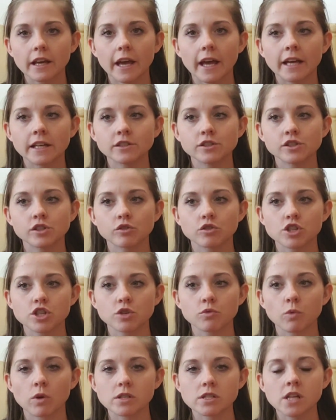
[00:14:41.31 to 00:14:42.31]
and so she
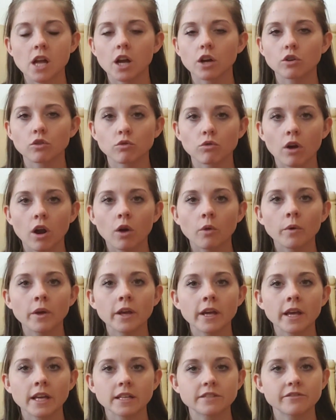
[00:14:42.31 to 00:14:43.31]
was not
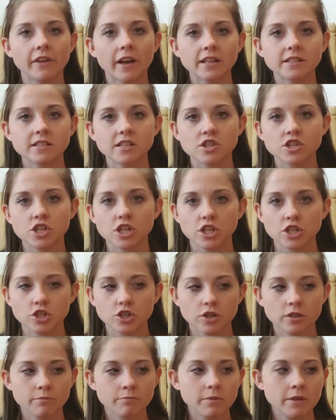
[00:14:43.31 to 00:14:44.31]
growing as fast as she
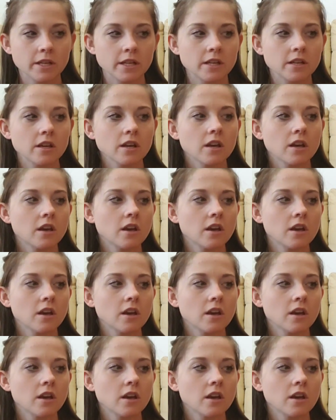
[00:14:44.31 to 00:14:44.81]
should be.